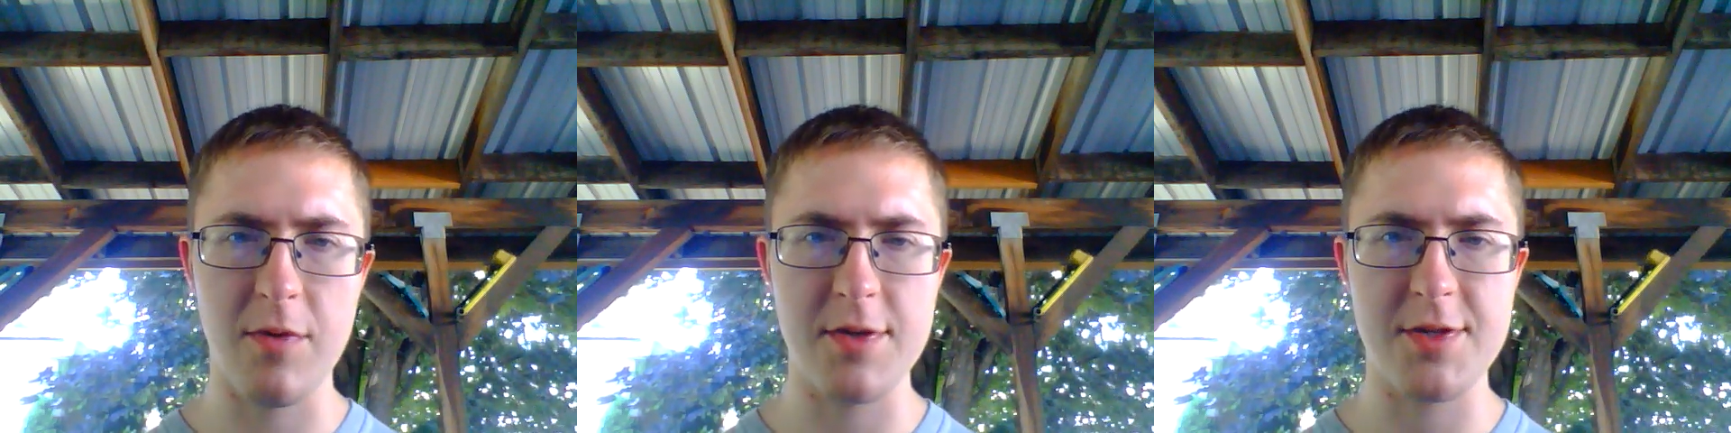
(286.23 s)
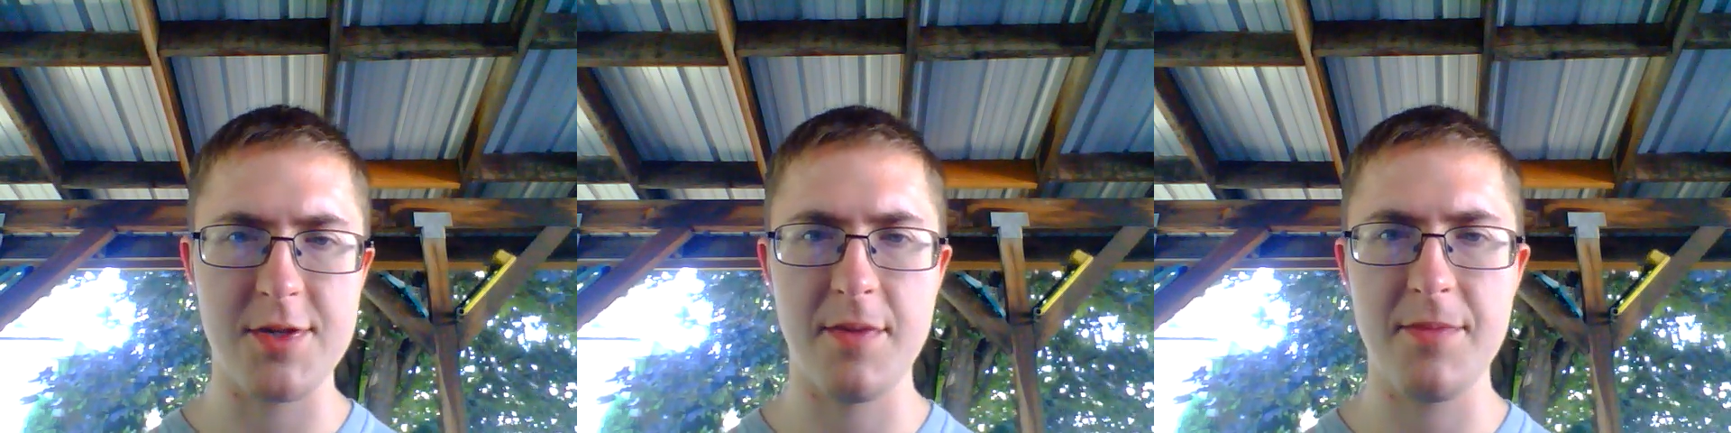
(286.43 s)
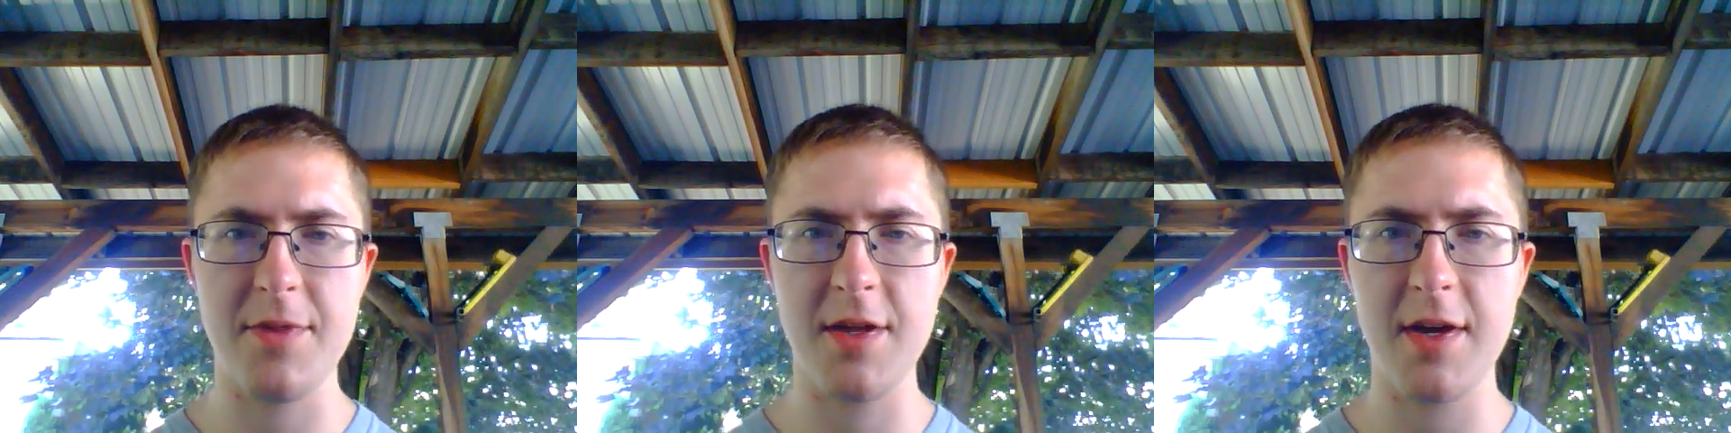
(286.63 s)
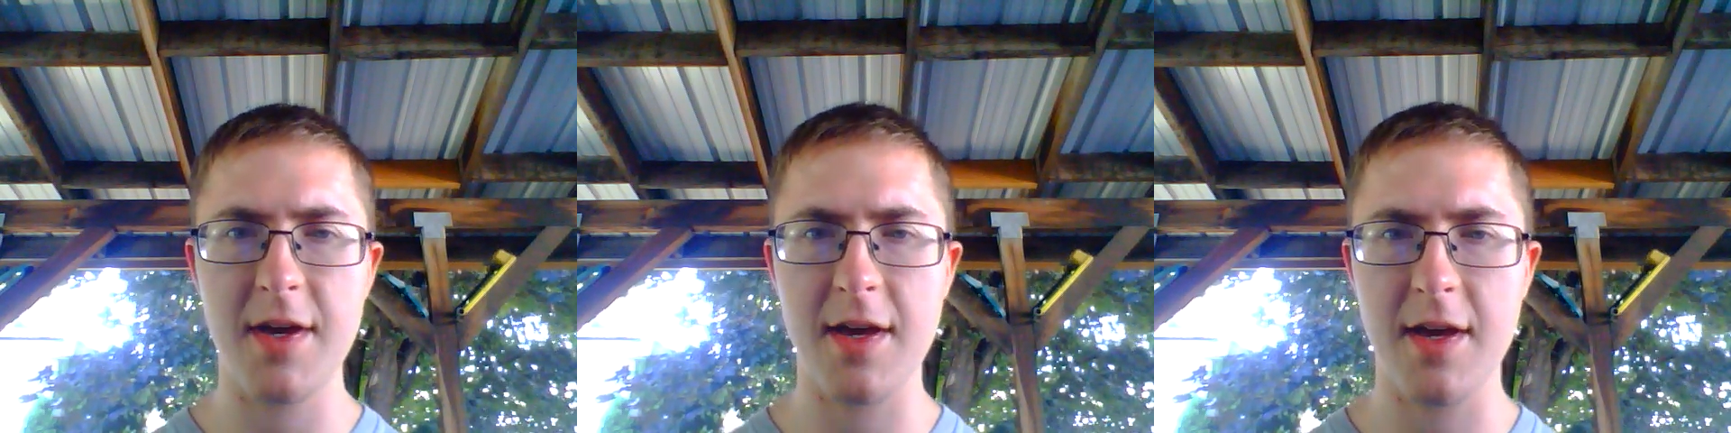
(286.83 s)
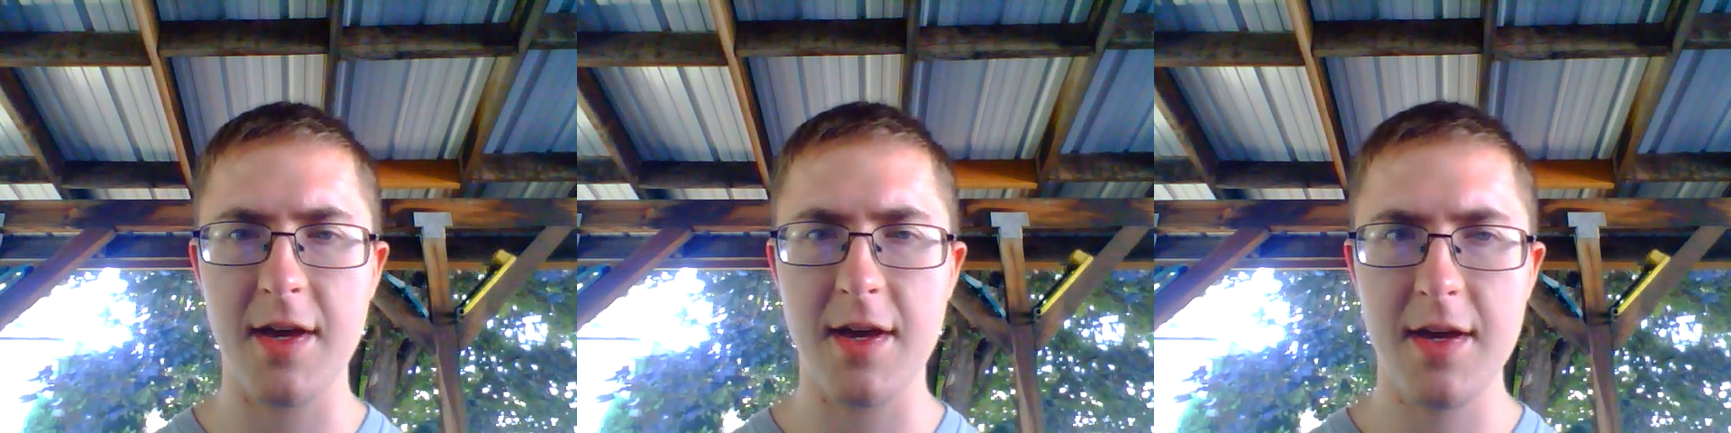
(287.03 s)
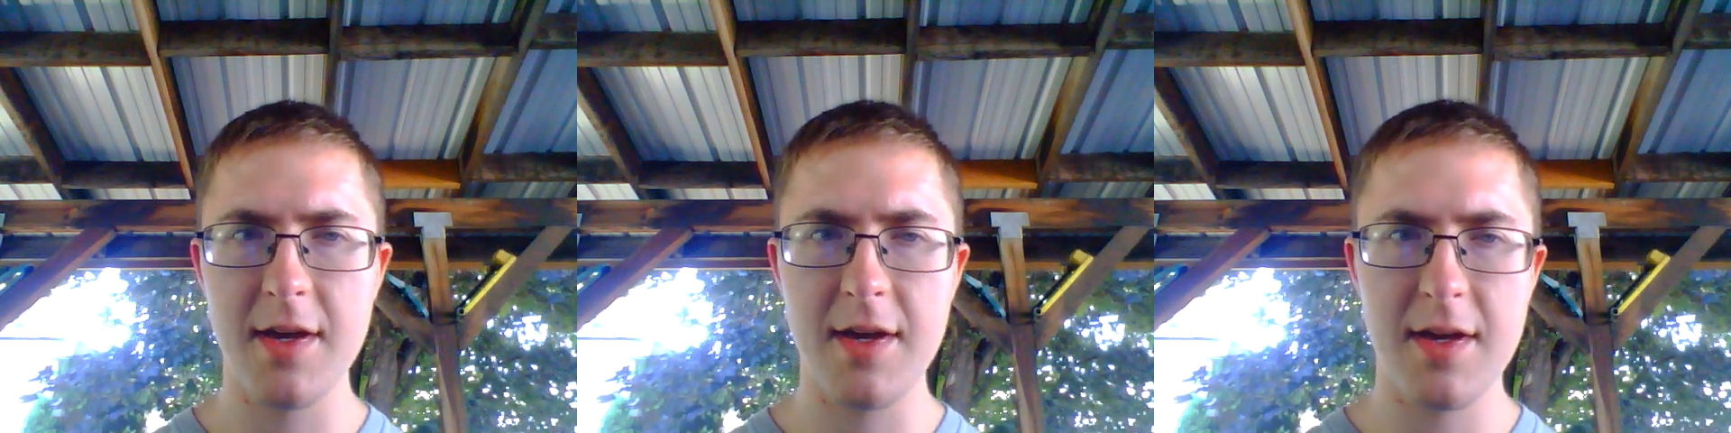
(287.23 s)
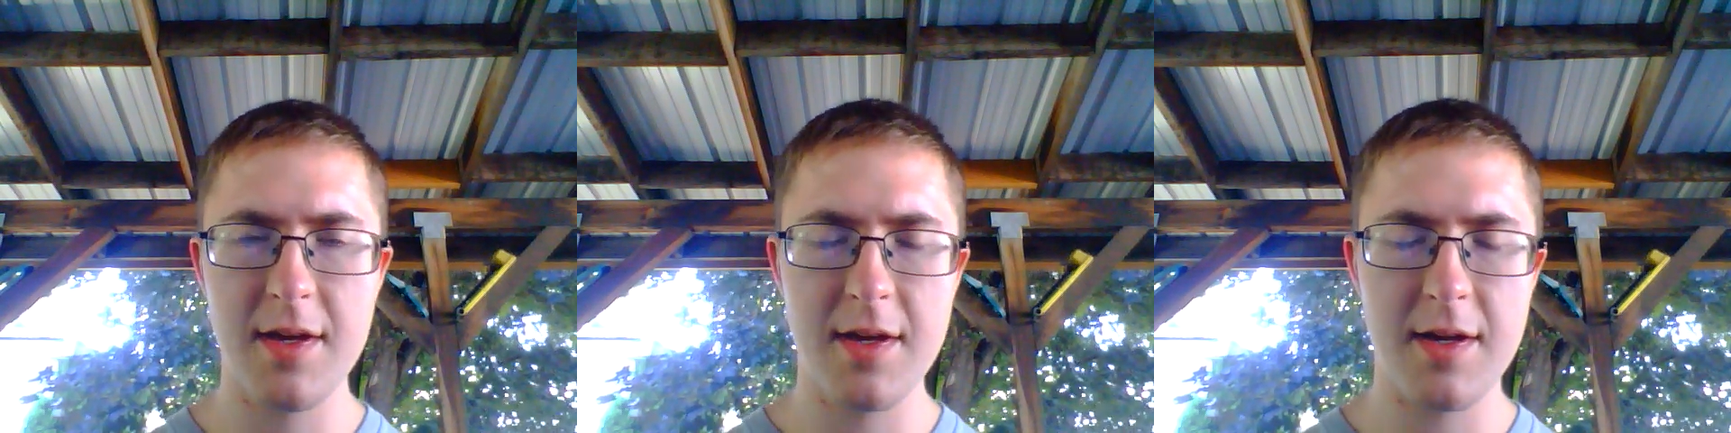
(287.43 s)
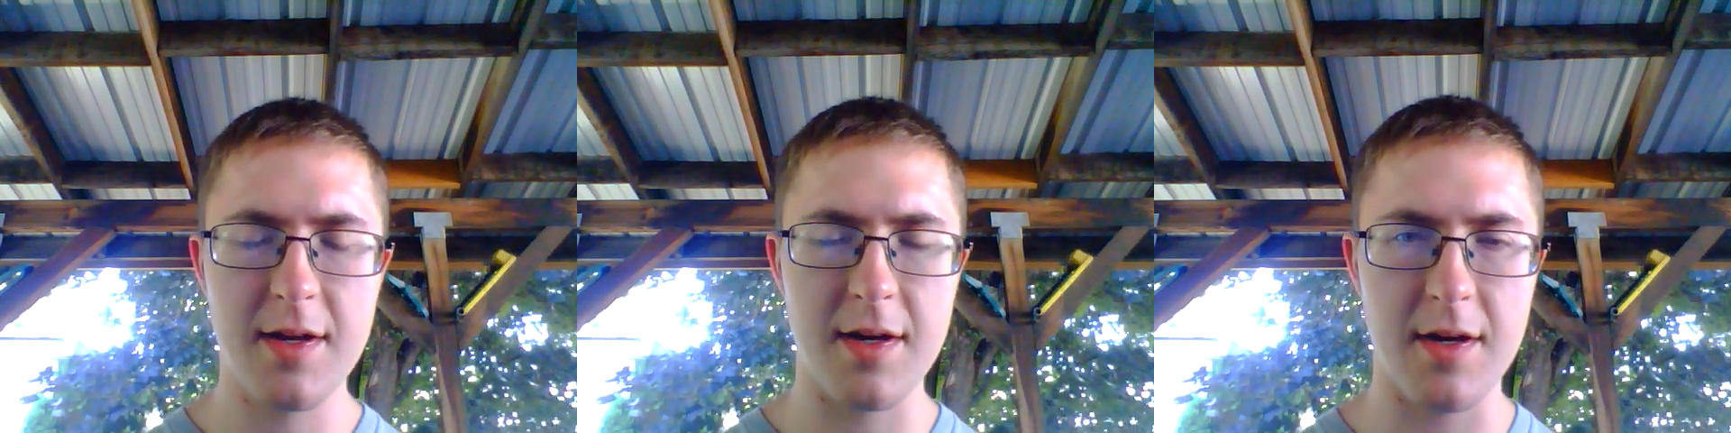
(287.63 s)
something
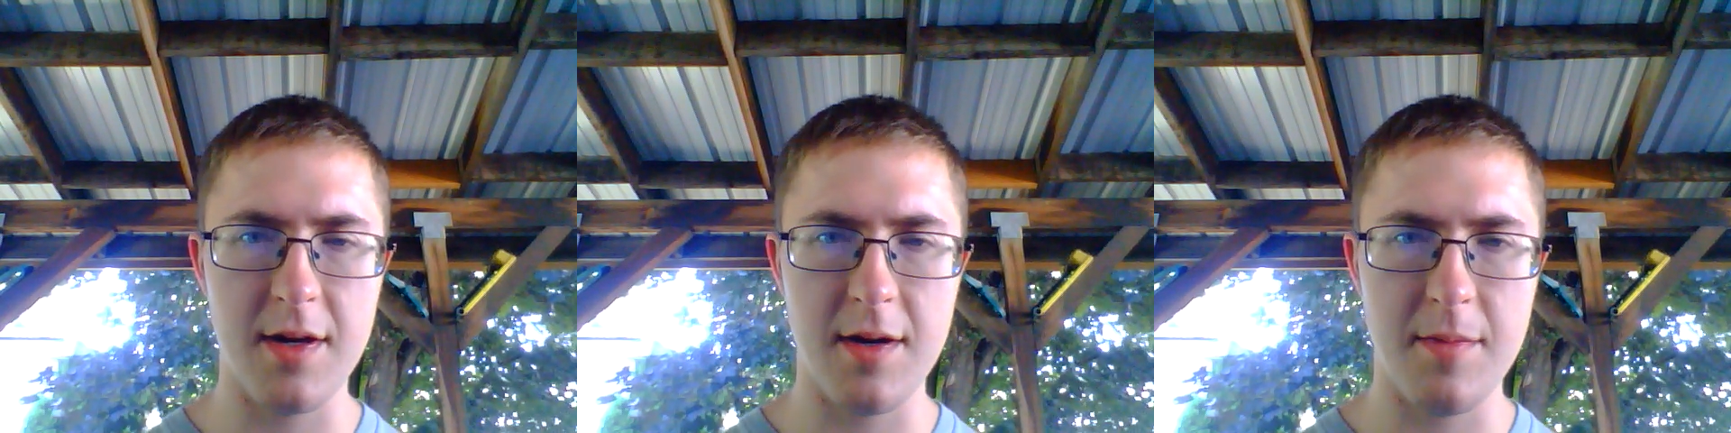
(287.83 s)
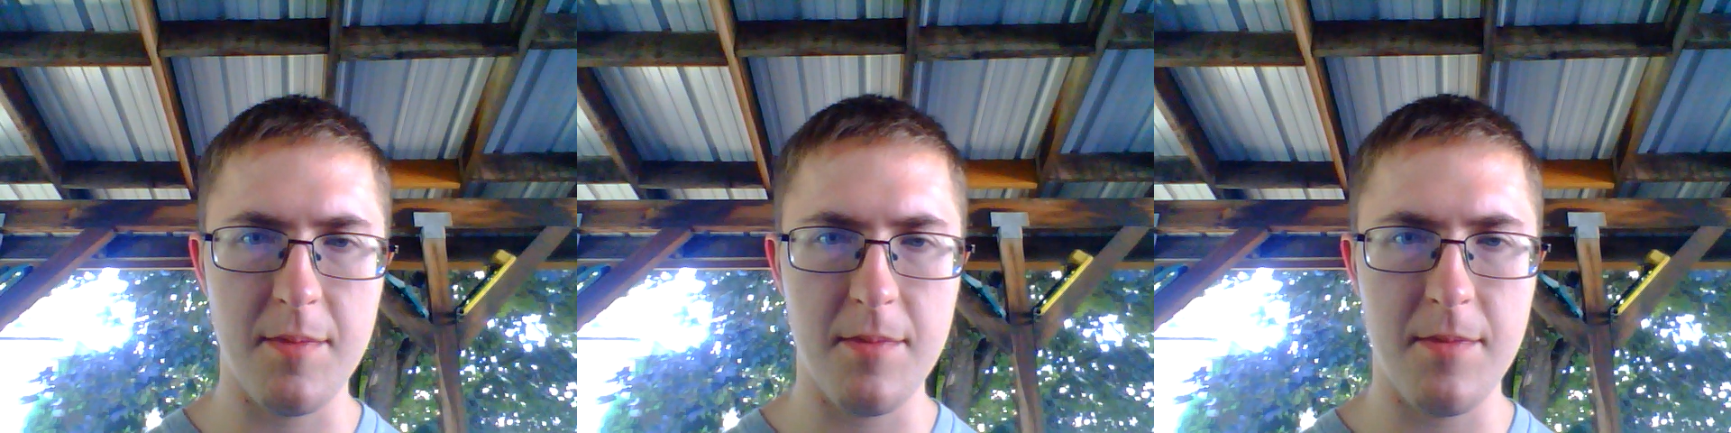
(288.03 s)
um,